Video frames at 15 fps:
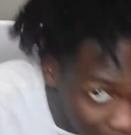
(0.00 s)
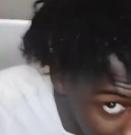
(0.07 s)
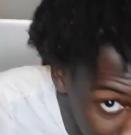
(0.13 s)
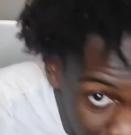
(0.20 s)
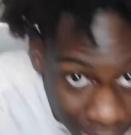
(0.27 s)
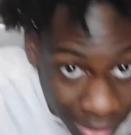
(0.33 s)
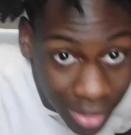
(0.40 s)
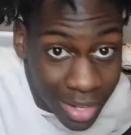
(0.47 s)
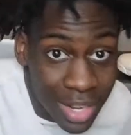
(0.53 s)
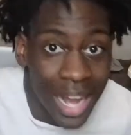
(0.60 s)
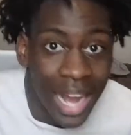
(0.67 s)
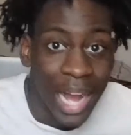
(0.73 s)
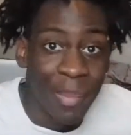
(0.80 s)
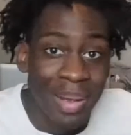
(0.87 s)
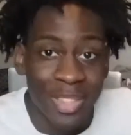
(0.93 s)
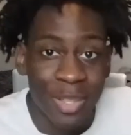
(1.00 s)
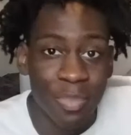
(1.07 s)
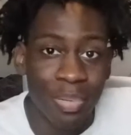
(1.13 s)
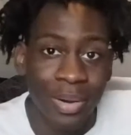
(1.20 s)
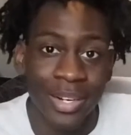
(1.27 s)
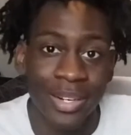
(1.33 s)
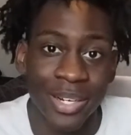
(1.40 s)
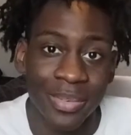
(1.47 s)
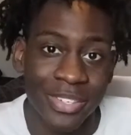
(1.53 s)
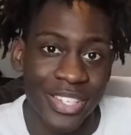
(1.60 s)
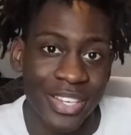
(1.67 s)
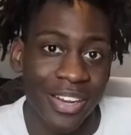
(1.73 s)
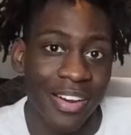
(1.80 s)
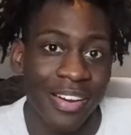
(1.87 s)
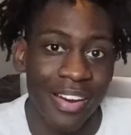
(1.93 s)
I'm at the point of no
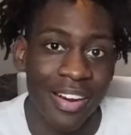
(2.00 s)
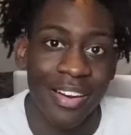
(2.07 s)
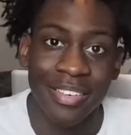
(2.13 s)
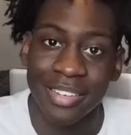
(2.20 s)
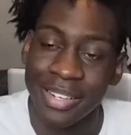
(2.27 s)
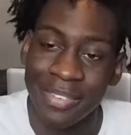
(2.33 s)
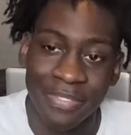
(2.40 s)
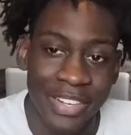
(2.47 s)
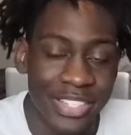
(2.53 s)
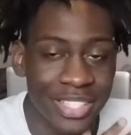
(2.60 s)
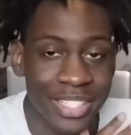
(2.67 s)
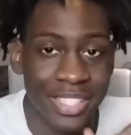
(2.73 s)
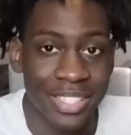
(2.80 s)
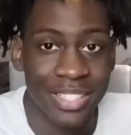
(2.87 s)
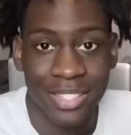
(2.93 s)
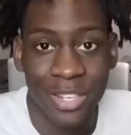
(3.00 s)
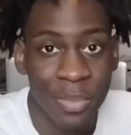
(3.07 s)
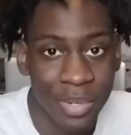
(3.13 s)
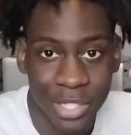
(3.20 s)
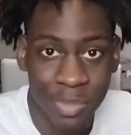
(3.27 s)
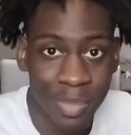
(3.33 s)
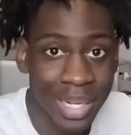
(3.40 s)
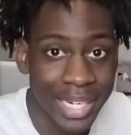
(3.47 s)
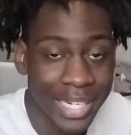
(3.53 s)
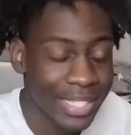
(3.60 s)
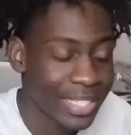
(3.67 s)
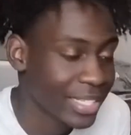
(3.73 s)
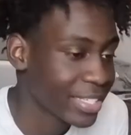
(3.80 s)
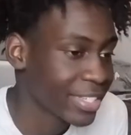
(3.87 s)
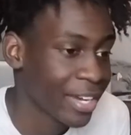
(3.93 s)
return. I already invested so much money
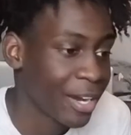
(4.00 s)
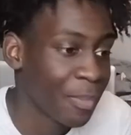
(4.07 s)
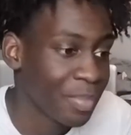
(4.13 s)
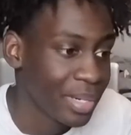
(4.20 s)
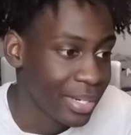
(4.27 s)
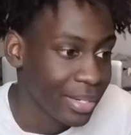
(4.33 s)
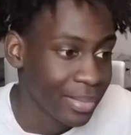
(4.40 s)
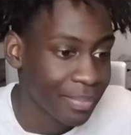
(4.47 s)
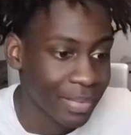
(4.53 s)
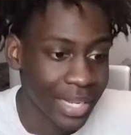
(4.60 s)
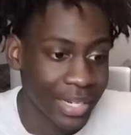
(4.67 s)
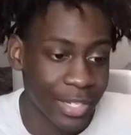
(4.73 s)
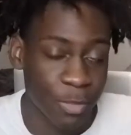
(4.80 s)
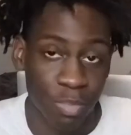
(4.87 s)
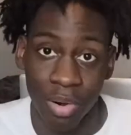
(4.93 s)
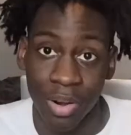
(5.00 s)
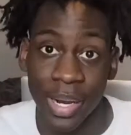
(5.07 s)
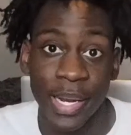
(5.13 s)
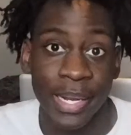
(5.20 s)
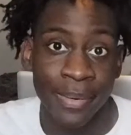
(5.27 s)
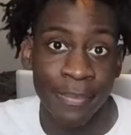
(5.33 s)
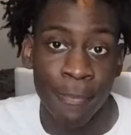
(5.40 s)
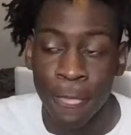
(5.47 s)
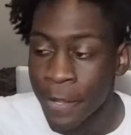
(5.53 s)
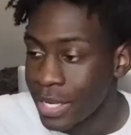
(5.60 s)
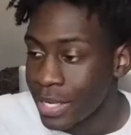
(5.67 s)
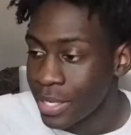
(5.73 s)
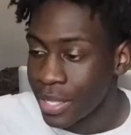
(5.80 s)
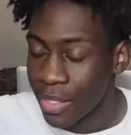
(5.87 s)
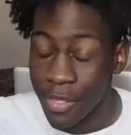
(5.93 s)
into this company and this brand
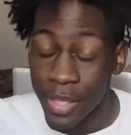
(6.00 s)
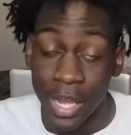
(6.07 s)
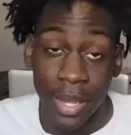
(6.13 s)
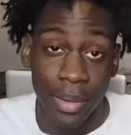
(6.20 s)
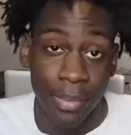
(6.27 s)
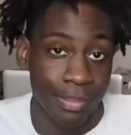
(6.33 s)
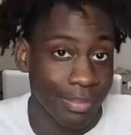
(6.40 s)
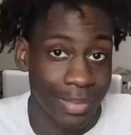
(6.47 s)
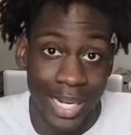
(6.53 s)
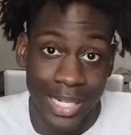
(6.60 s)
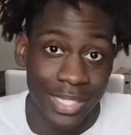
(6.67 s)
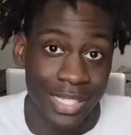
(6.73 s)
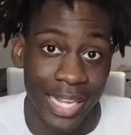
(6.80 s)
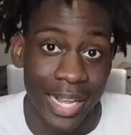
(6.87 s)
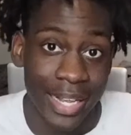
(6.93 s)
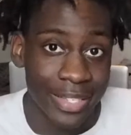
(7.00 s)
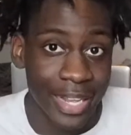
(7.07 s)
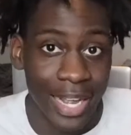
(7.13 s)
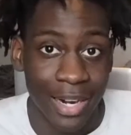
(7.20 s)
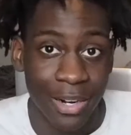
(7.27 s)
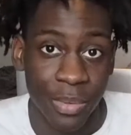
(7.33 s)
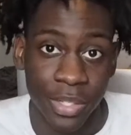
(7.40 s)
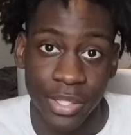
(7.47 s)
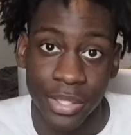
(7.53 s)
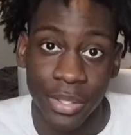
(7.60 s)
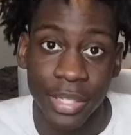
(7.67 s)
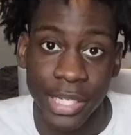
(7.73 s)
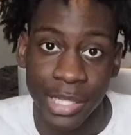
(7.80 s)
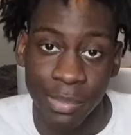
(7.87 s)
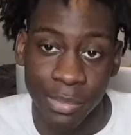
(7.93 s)
that I just can't say I don't want to do
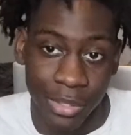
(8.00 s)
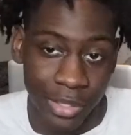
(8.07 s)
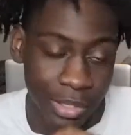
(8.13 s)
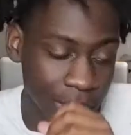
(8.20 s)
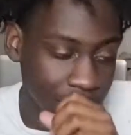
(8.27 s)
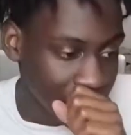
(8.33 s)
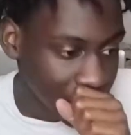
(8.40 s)
it anymore.